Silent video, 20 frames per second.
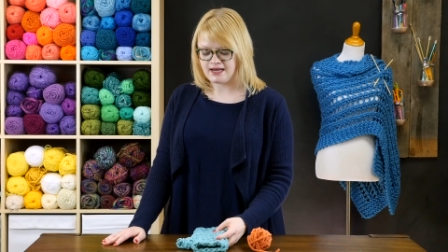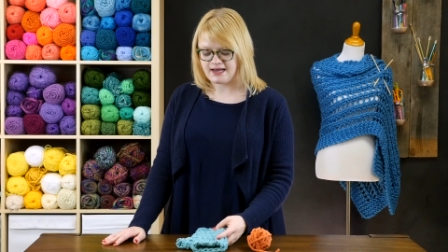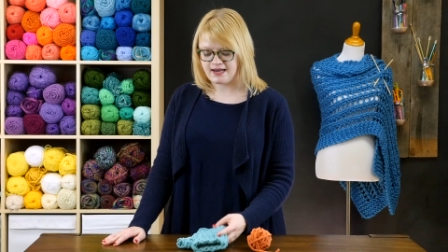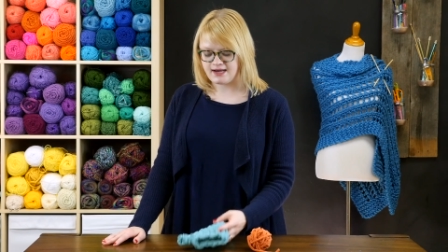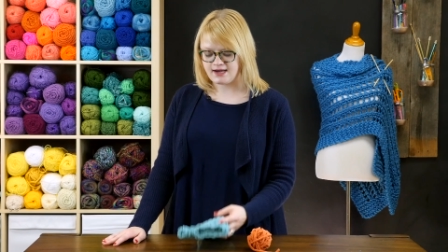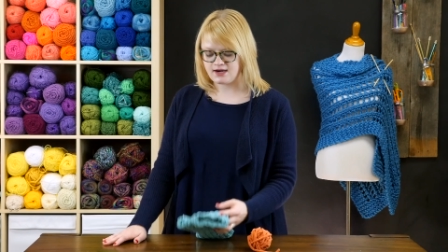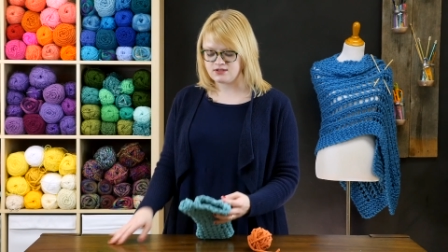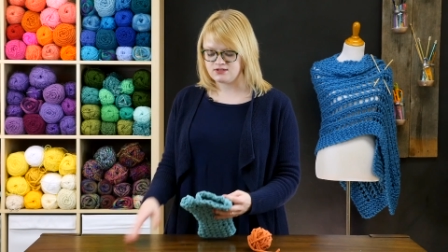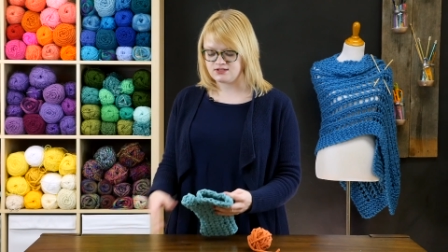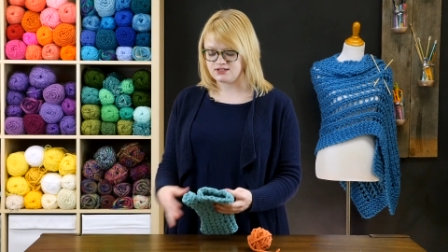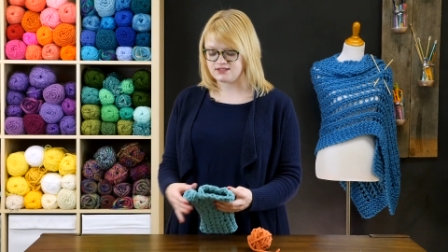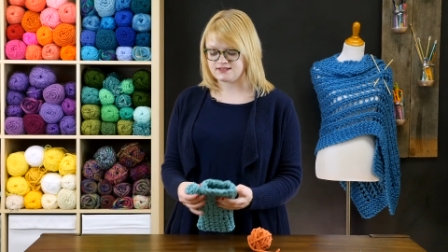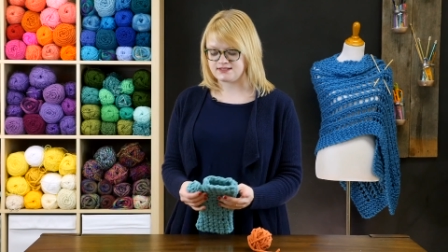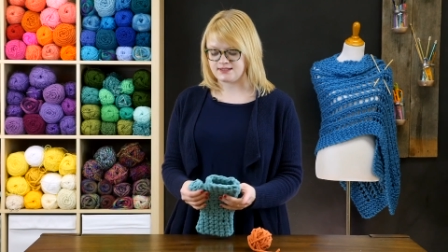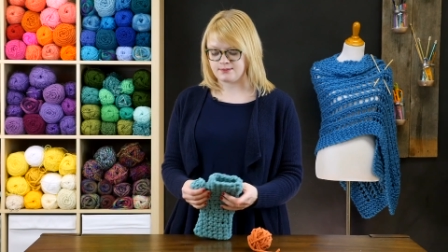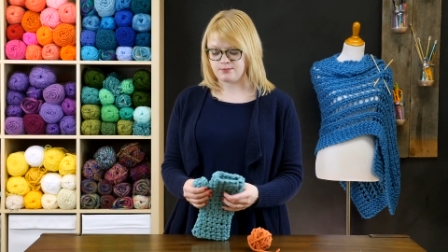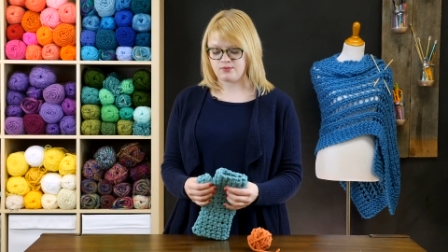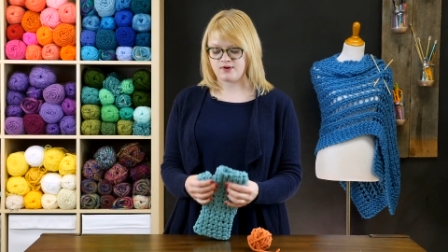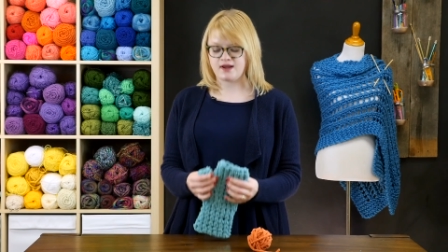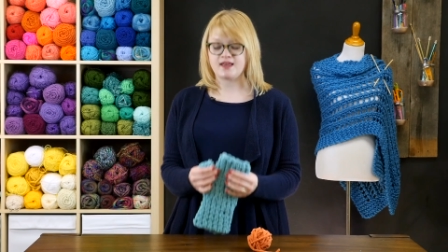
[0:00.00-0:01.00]
how to
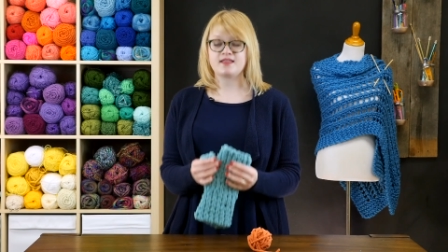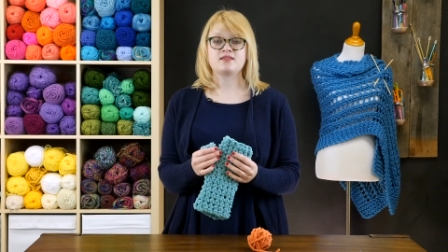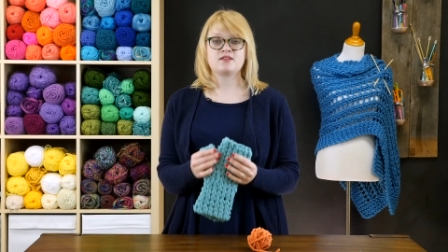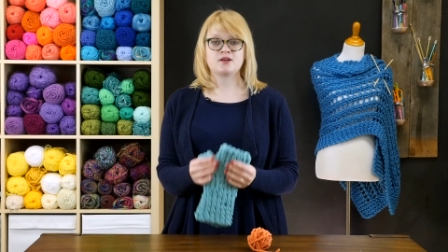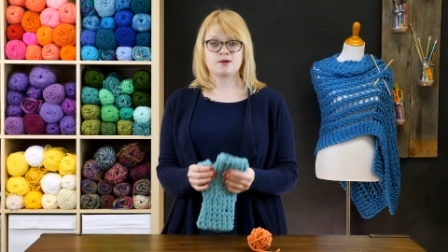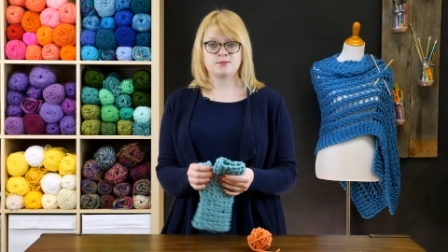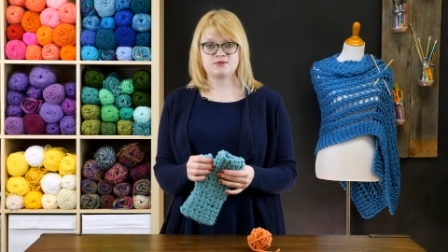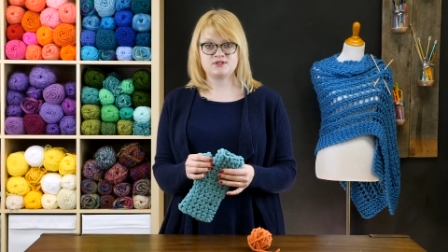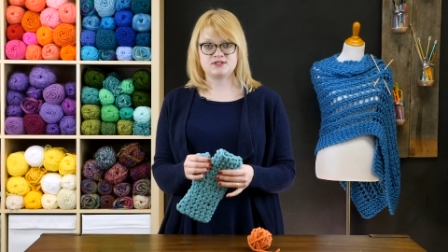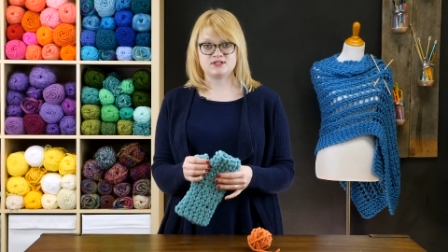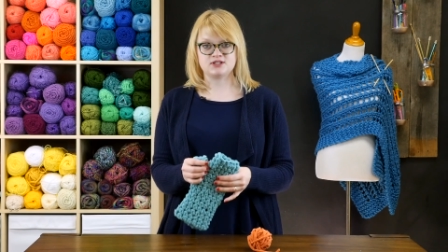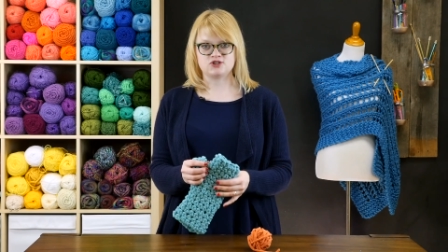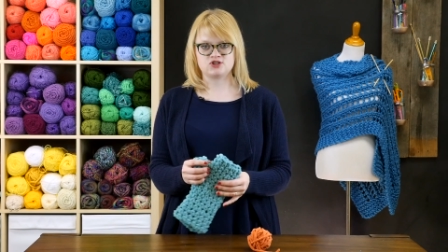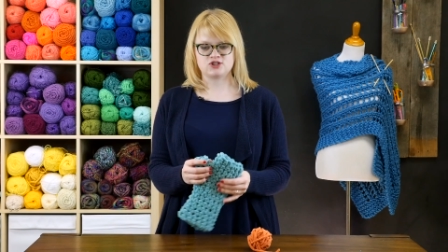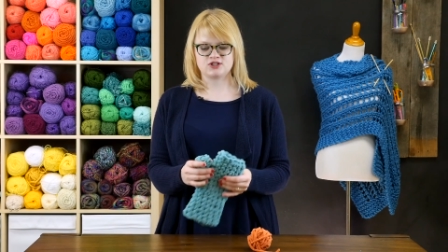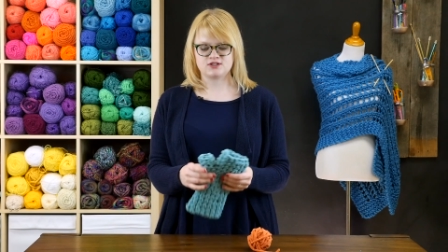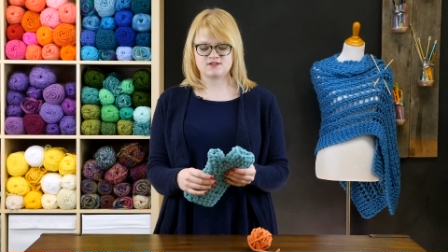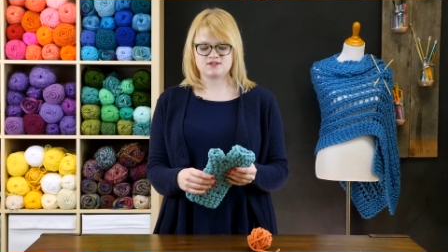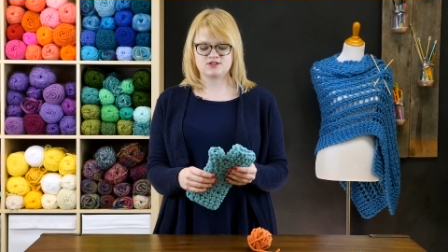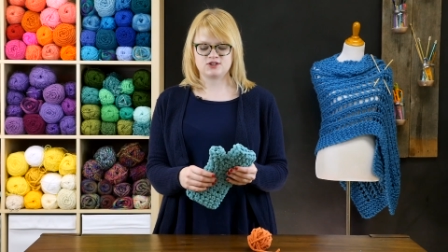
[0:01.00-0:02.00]
separate thumb
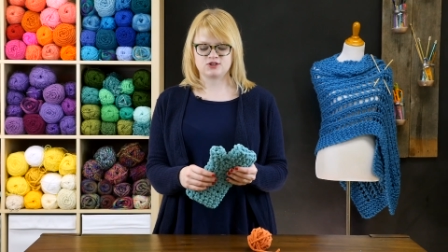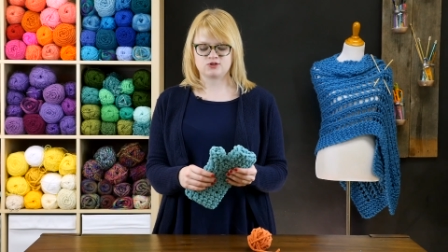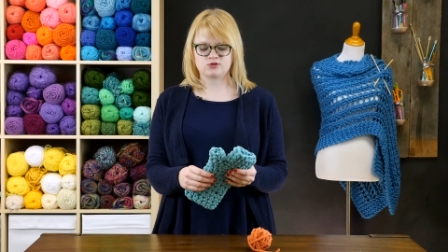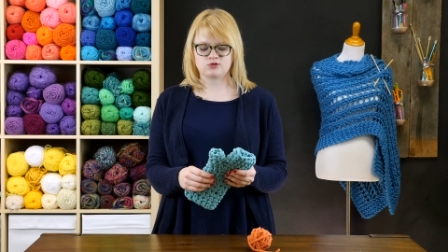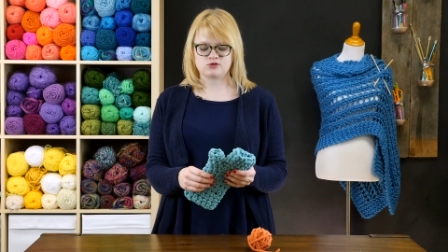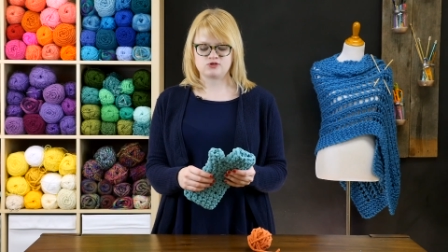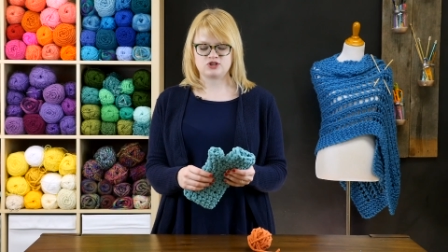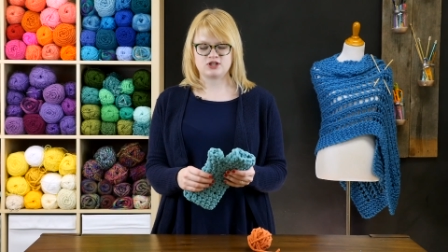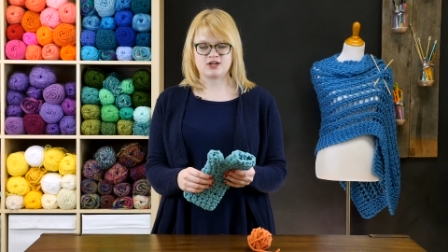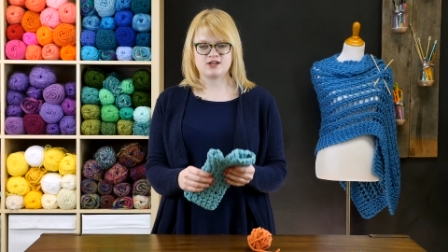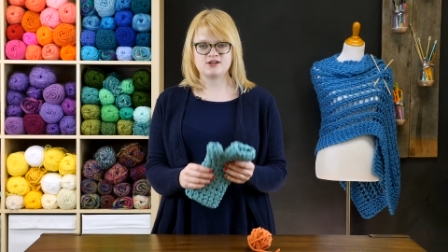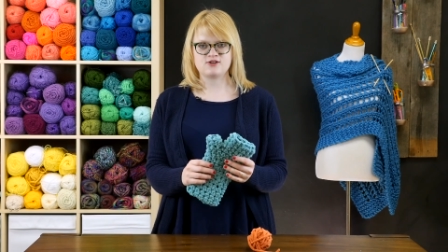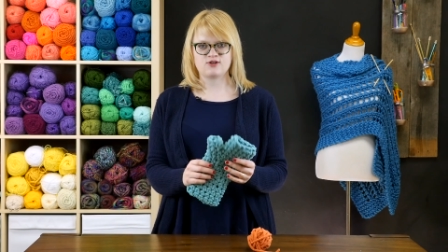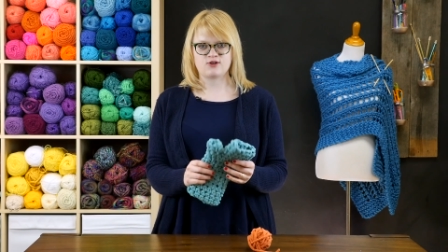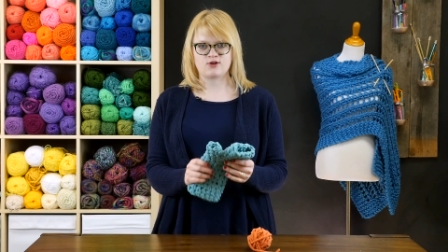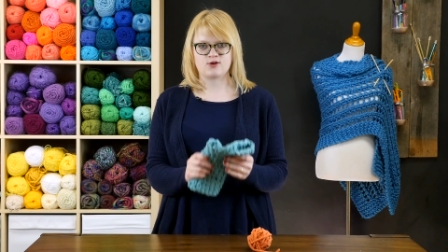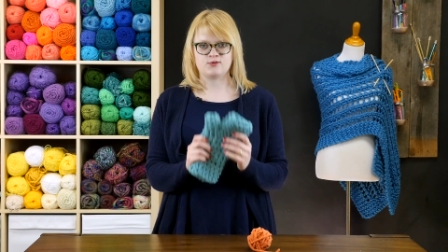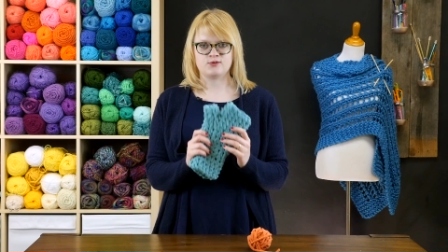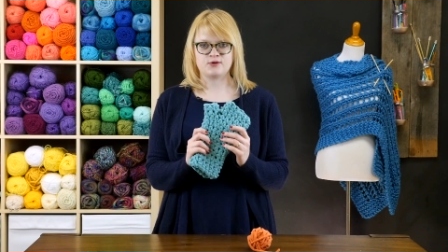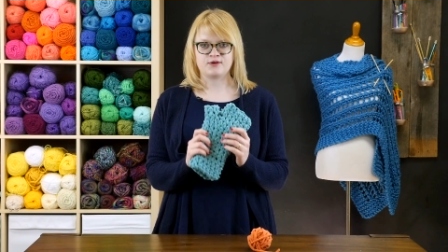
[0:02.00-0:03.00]
stitches to crochet
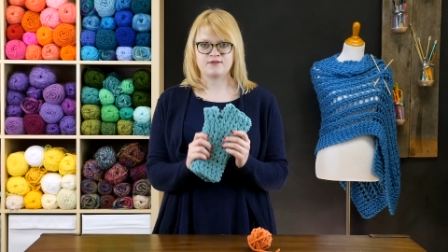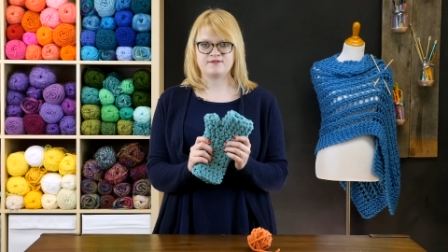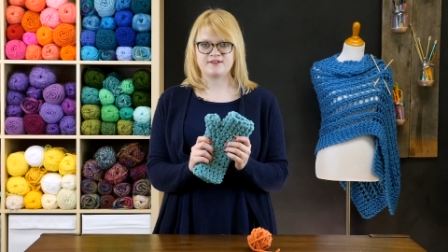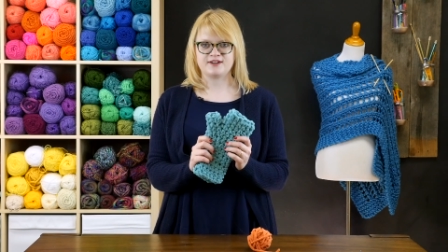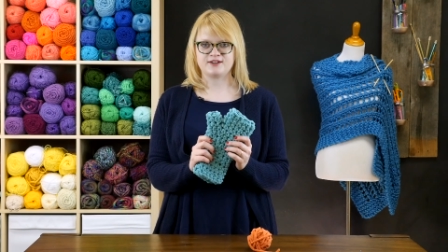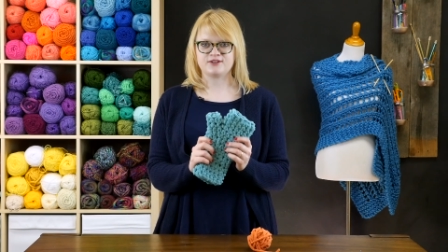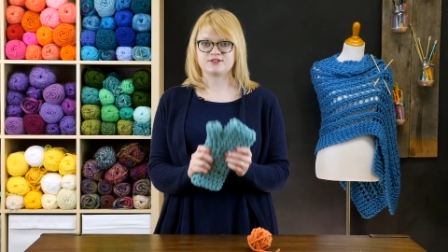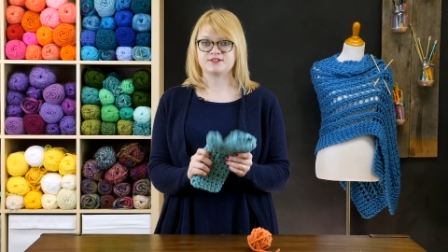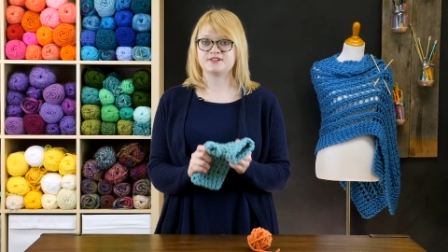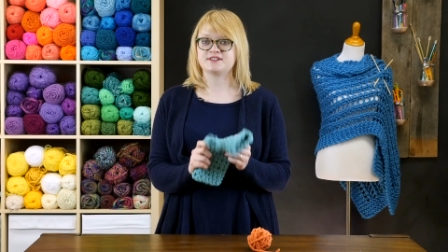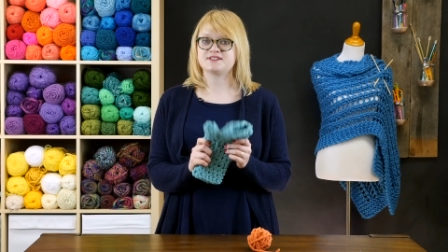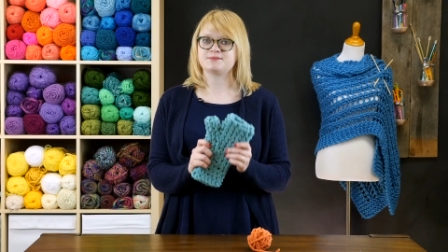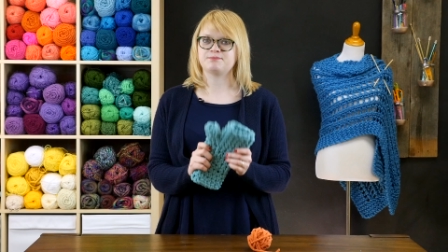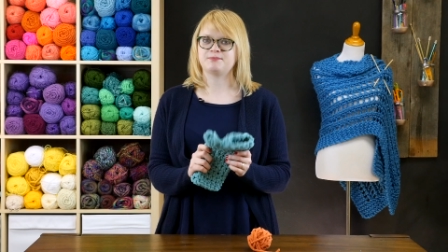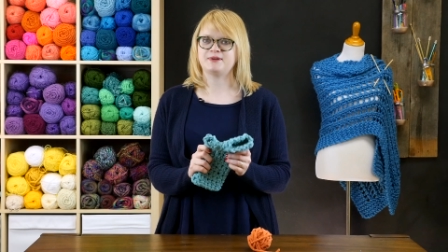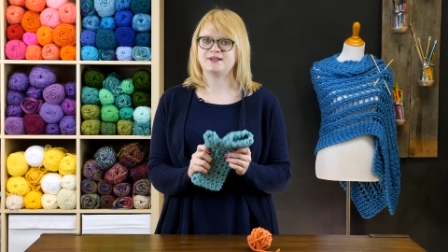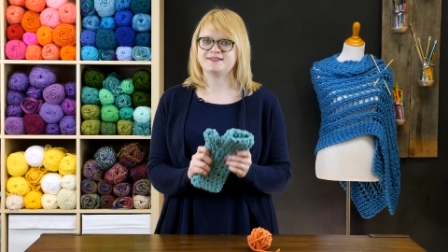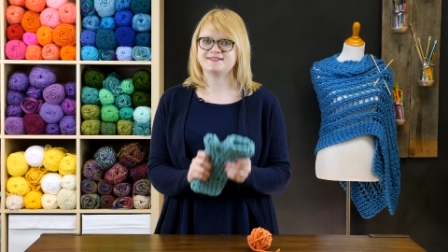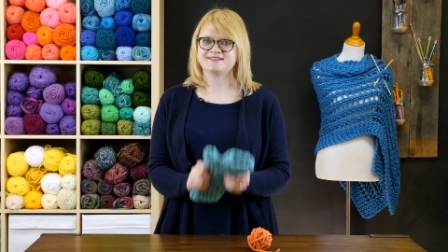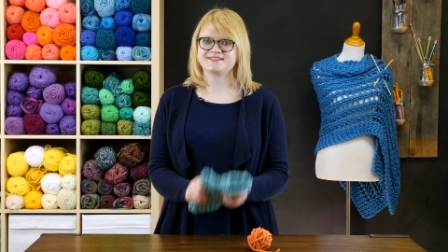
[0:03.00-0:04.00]
your own fingerless
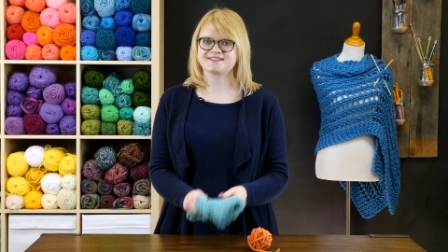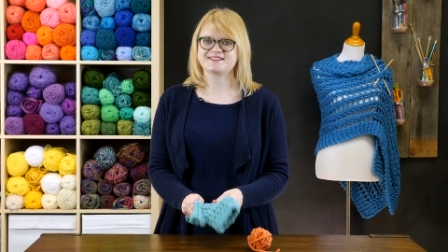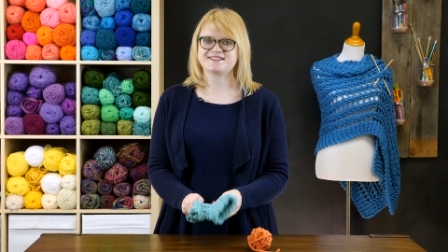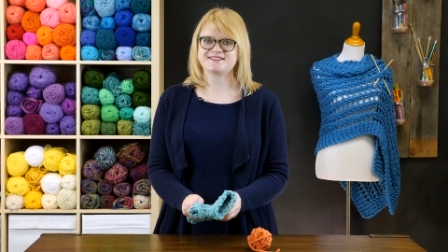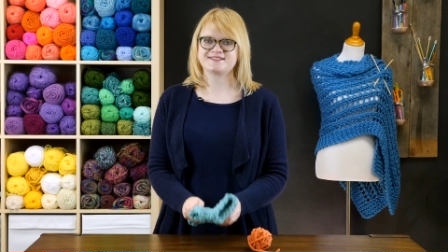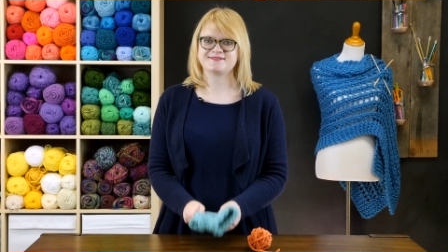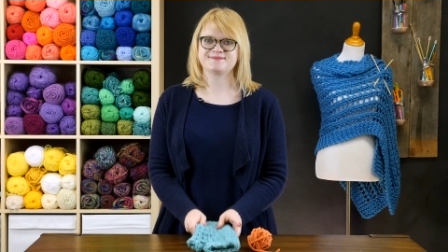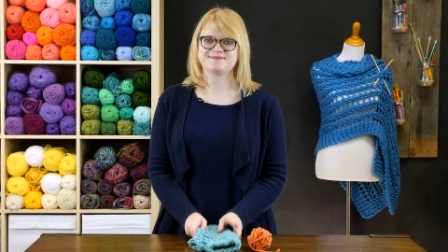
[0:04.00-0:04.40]
mittens.